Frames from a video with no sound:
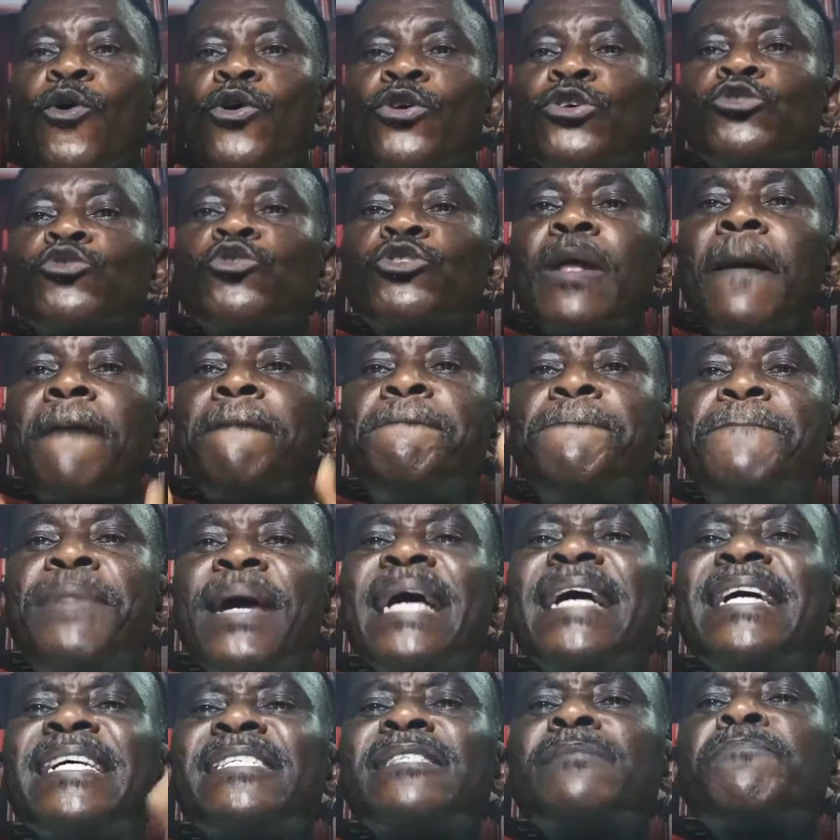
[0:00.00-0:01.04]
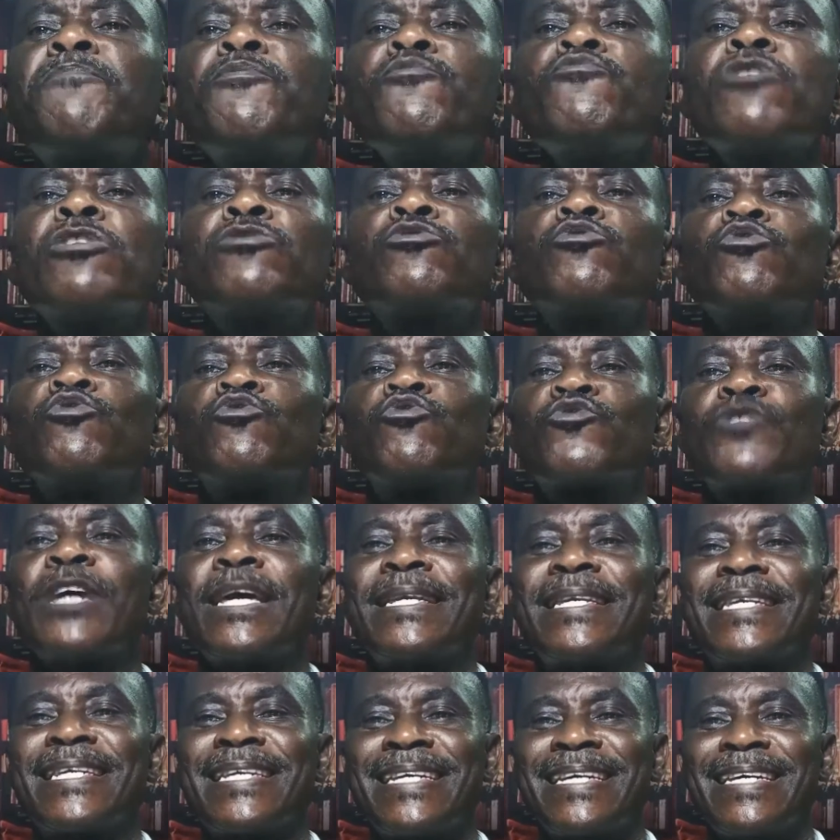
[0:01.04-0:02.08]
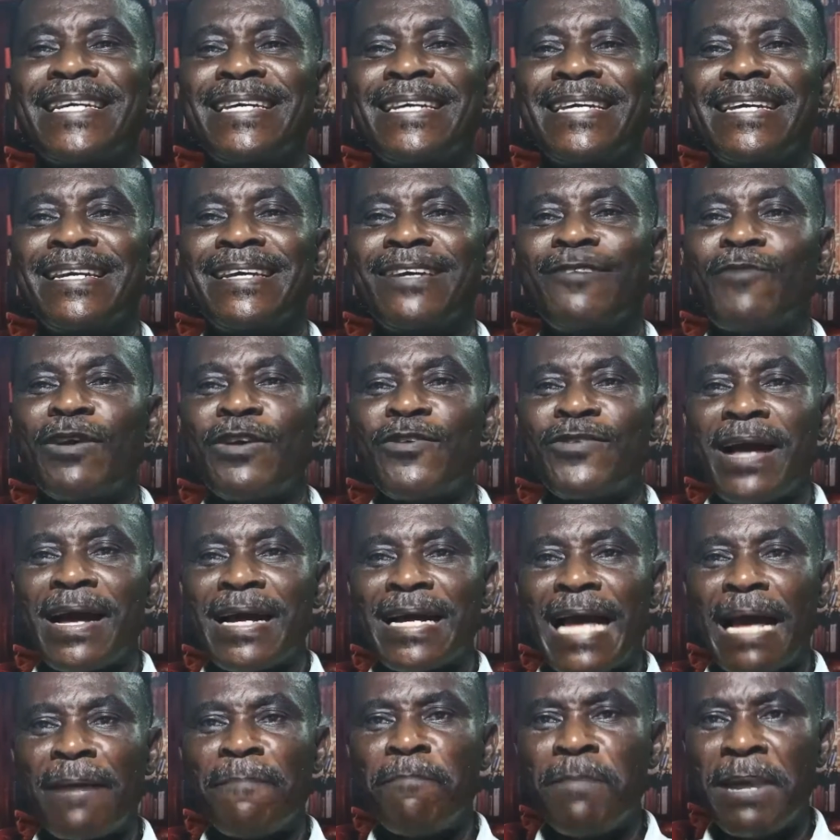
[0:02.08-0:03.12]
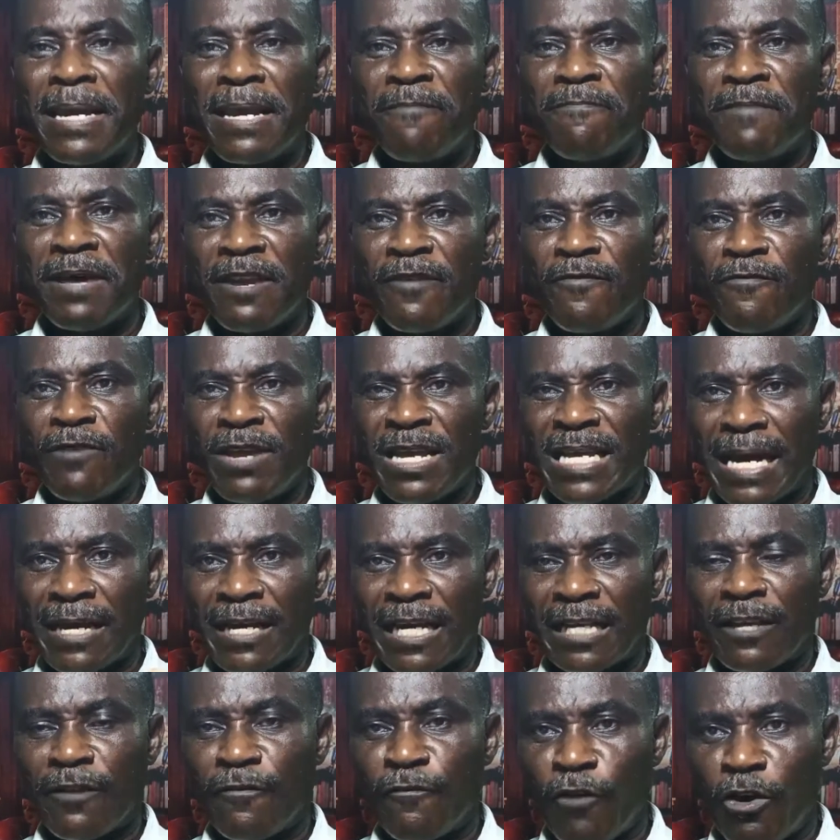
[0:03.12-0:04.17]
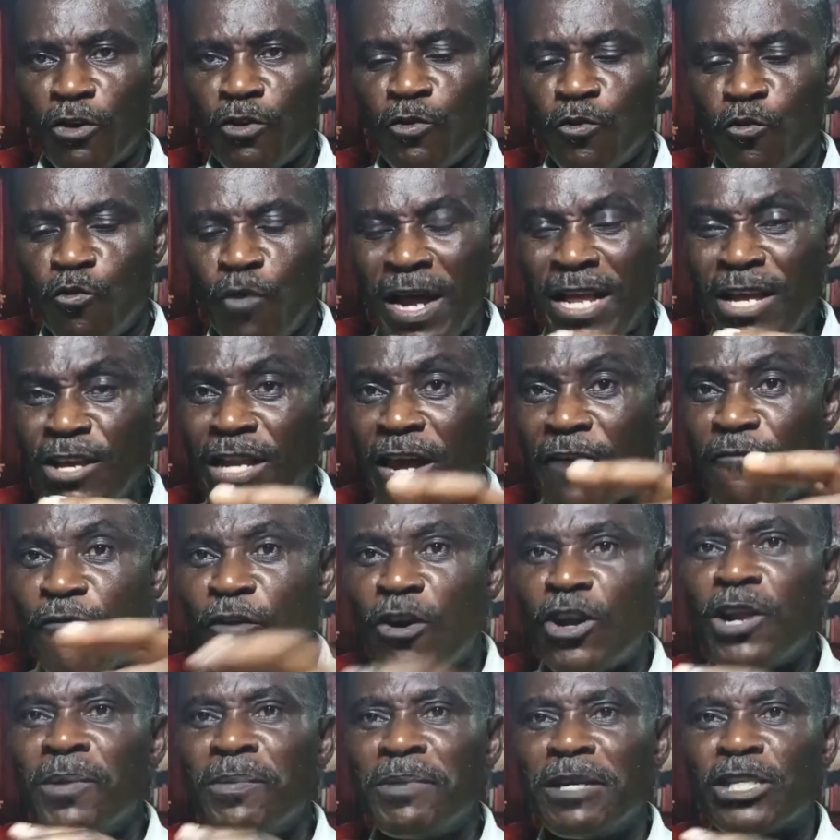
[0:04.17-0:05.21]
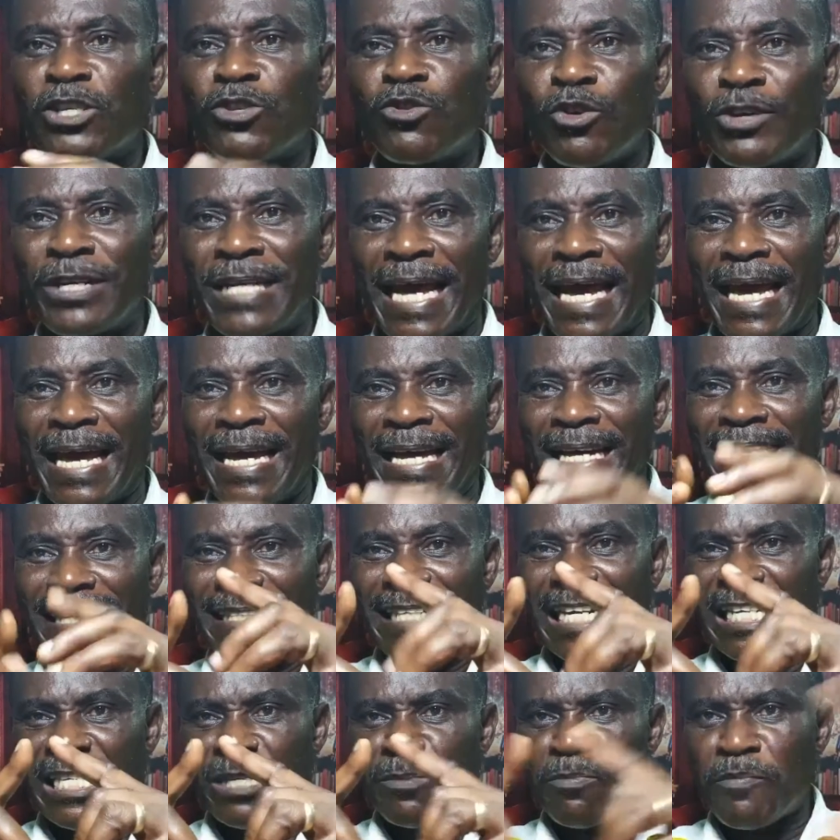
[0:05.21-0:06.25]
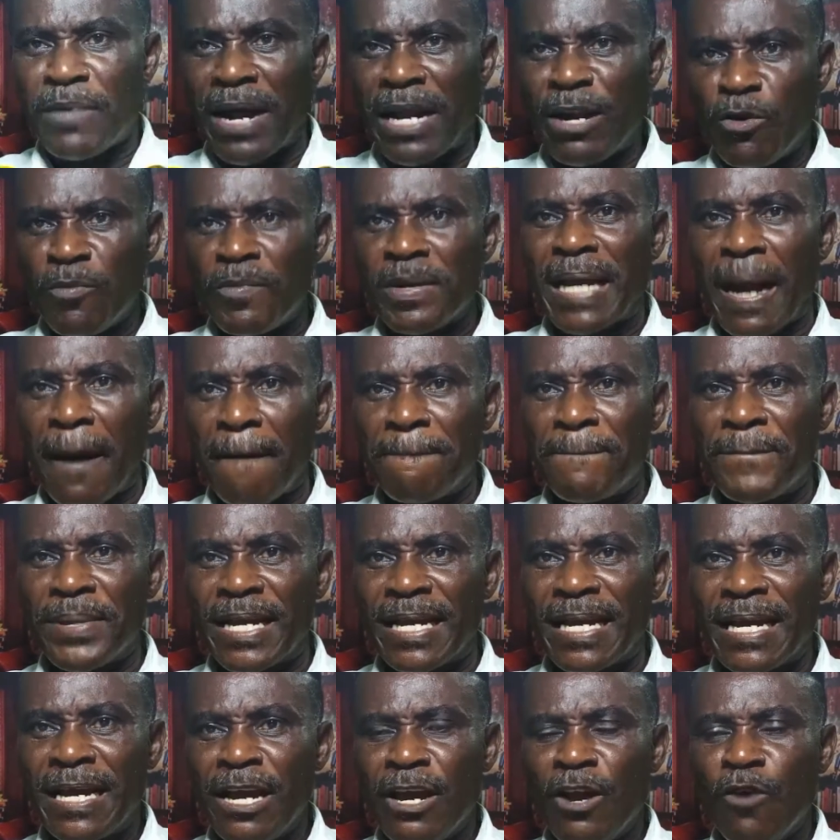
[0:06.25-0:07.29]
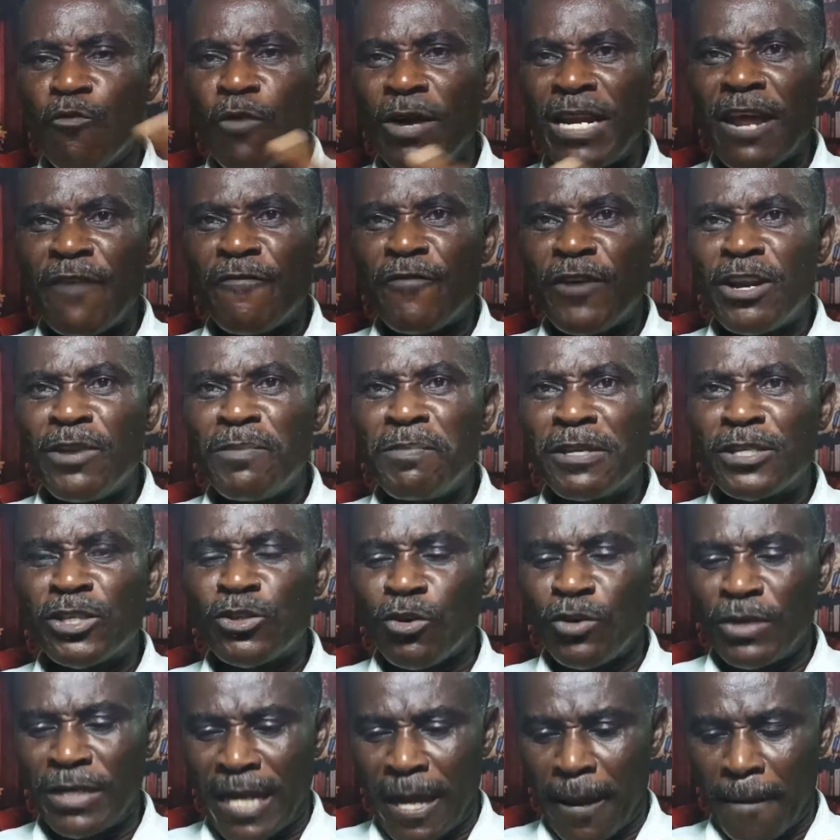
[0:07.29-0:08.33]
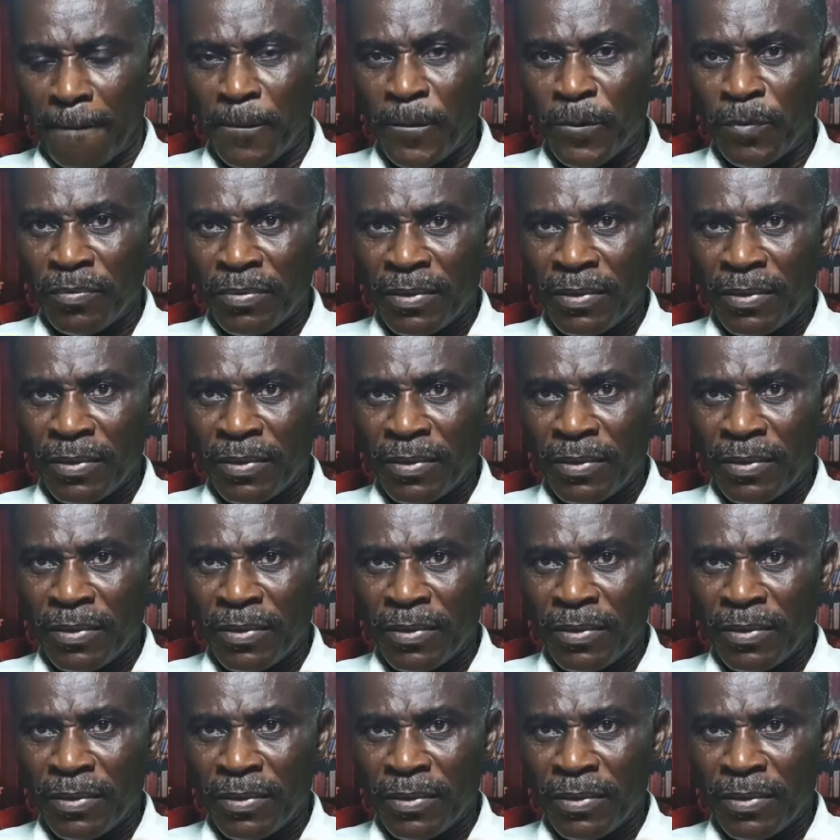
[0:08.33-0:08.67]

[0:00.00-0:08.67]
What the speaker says: So the best period to trade, when you can get when you can get the volume. When the volume is not there, the spread will become big. When the volume is not there,